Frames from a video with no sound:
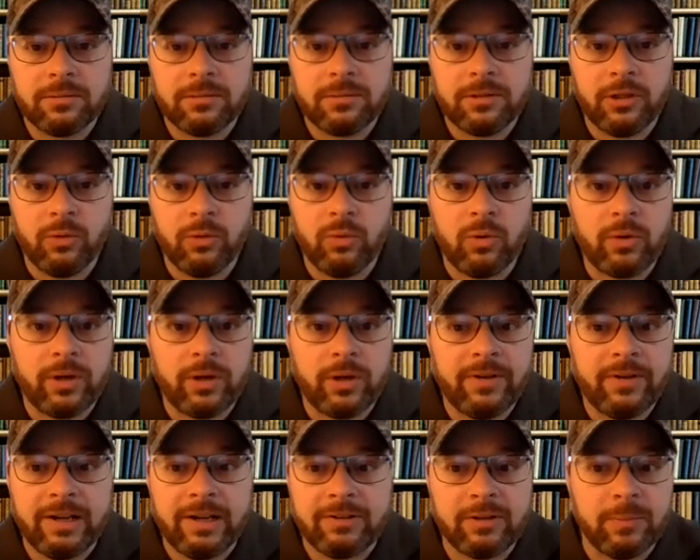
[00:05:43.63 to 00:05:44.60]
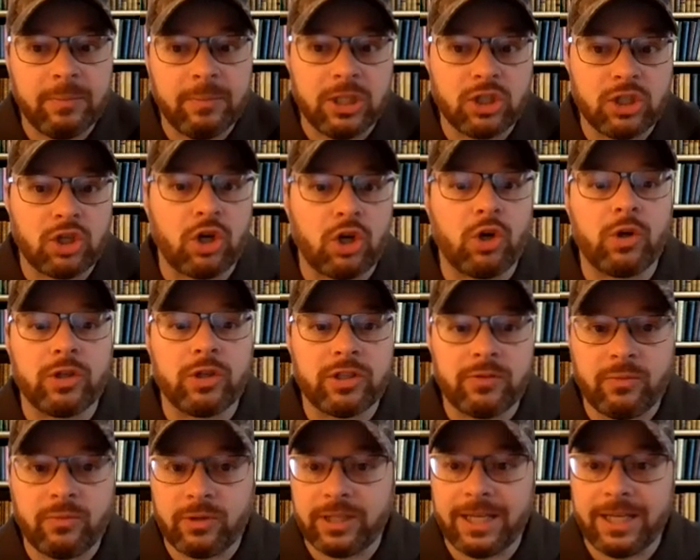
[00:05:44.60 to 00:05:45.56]
You don't even have to be
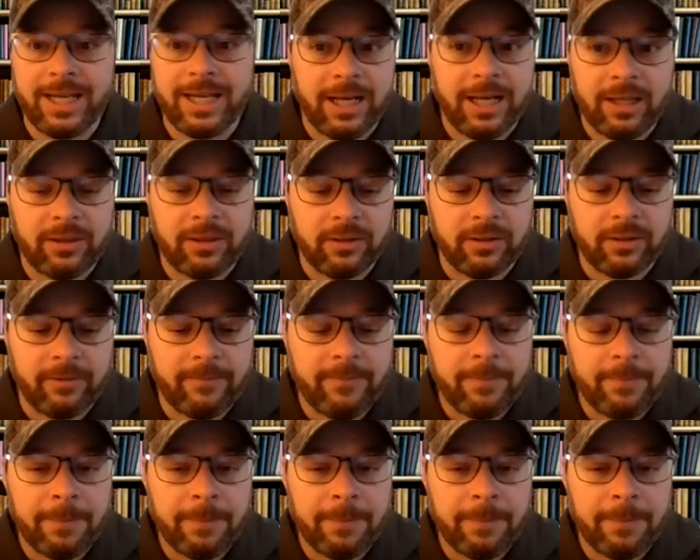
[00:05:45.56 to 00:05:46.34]
charged with anything.